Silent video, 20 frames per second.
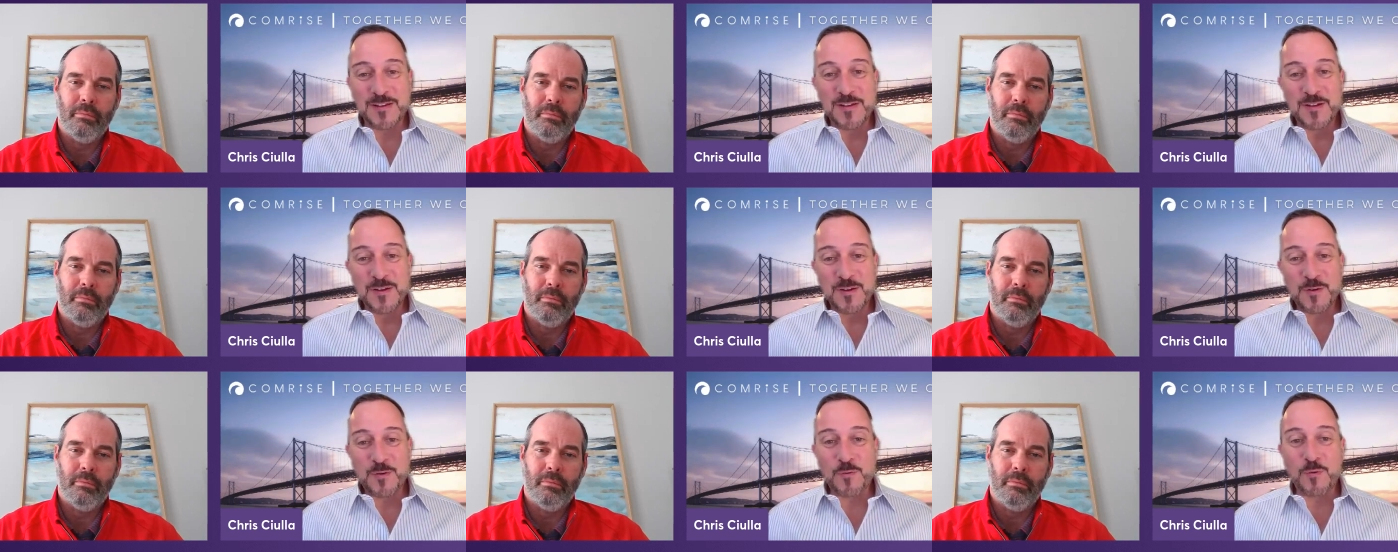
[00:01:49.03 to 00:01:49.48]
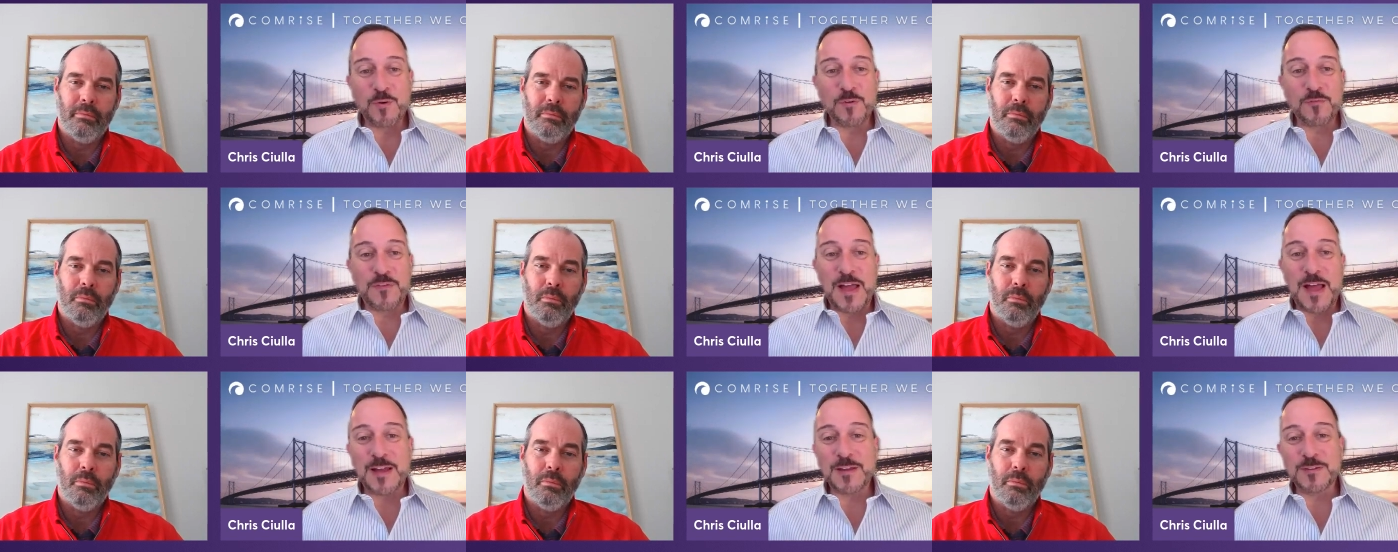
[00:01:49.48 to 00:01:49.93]
Speaker 1: core
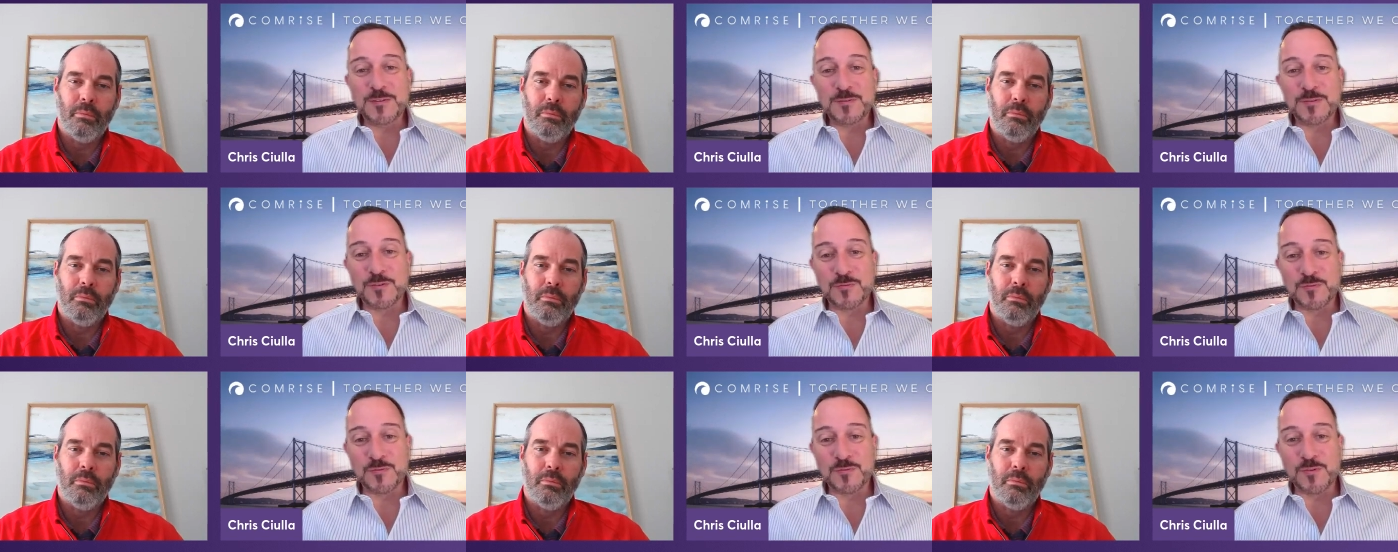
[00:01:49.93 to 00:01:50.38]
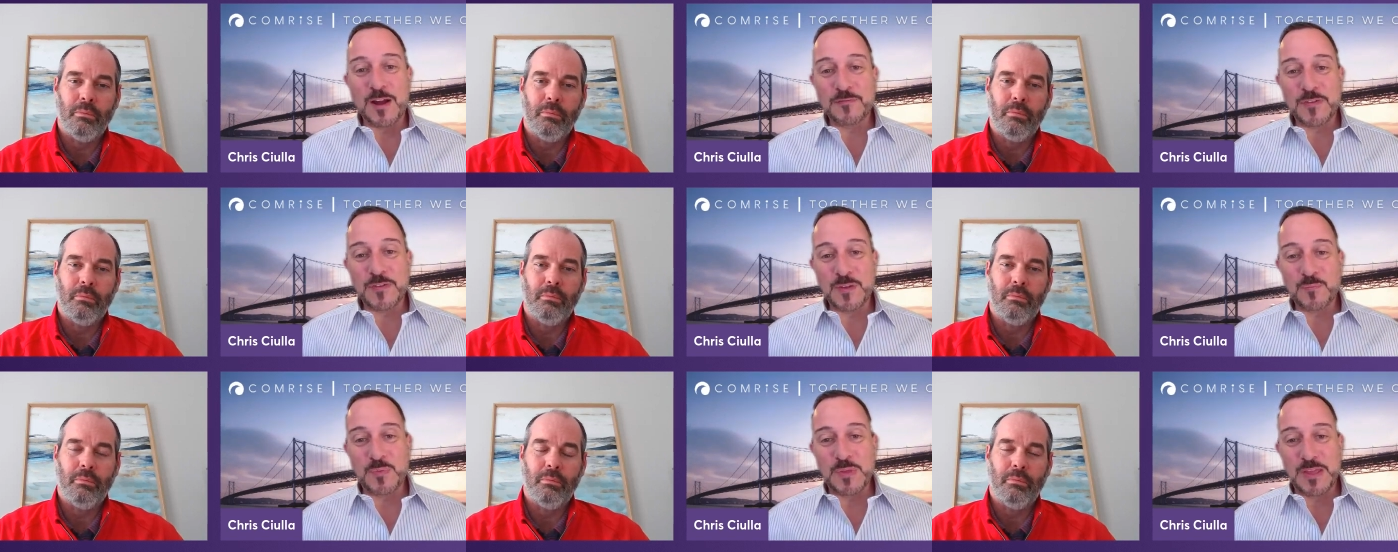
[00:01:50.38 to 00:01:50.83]
values are driving
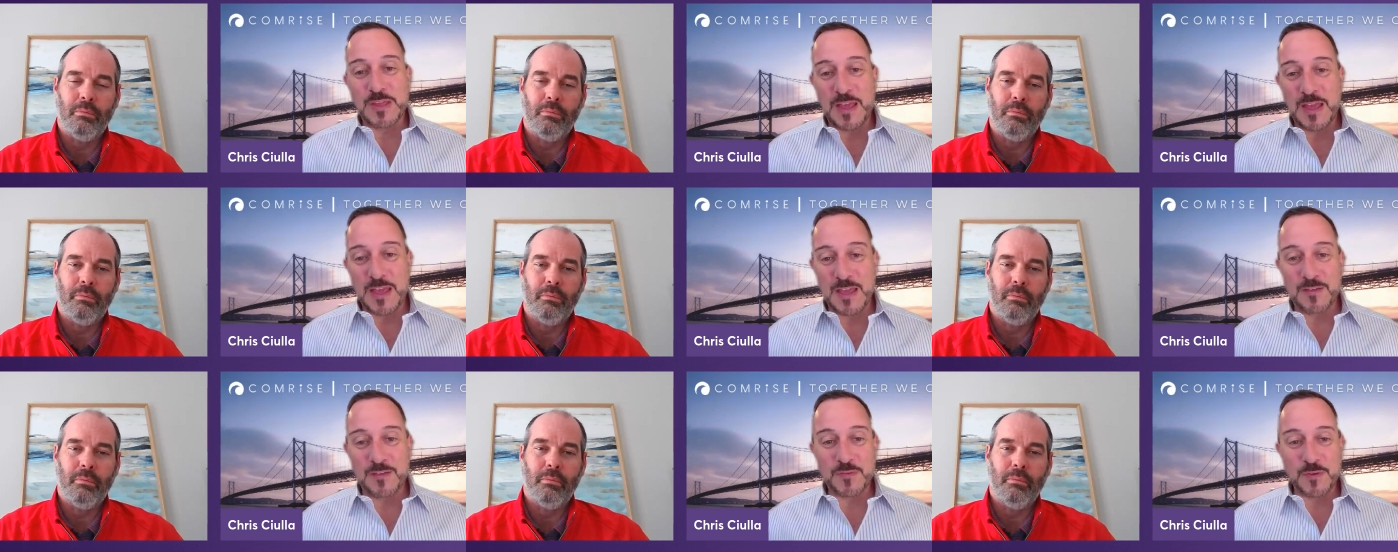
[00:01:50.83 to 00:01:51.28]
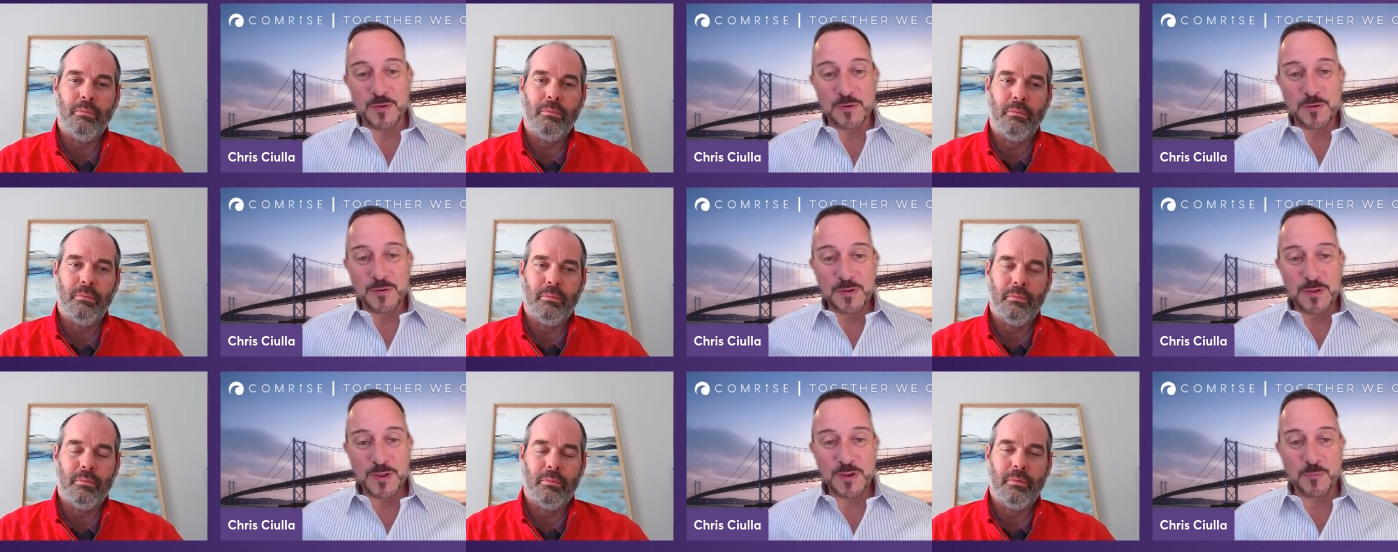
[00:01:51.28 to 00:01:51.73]
behavior
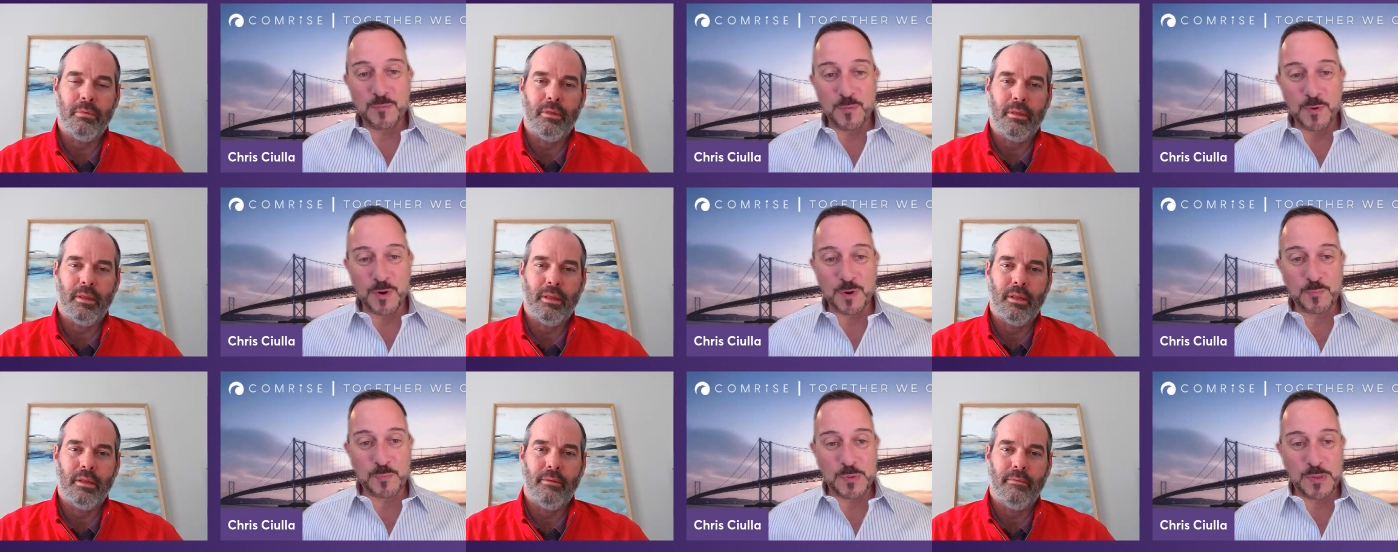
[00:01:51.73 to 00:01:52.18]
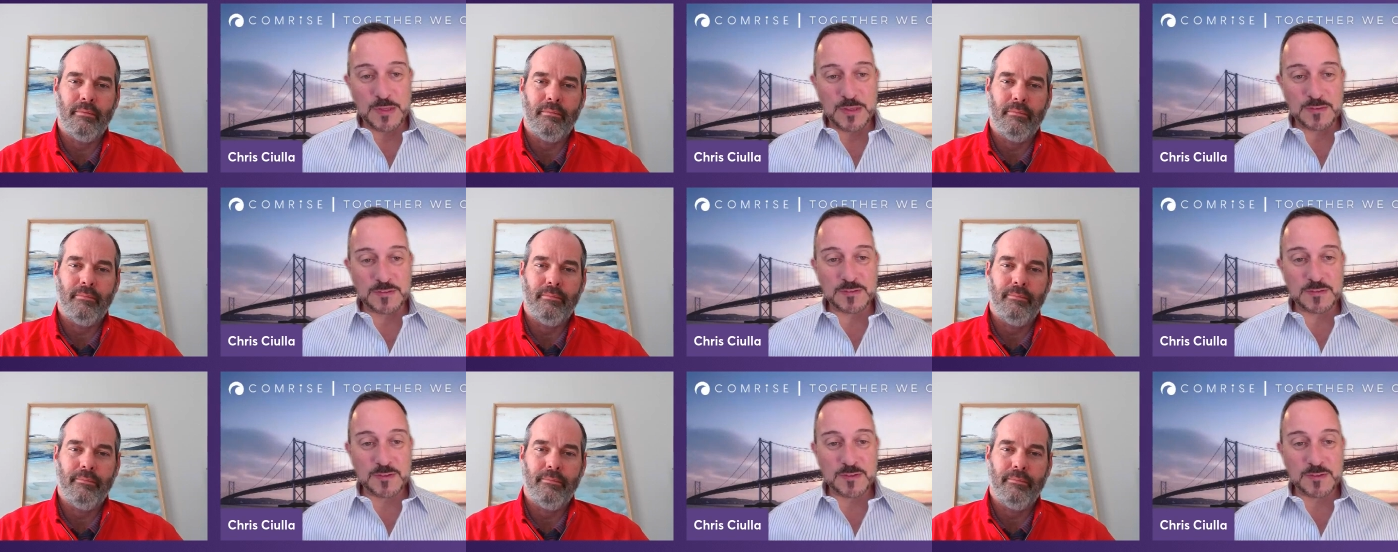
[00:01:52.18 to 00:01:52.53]
in a workplace.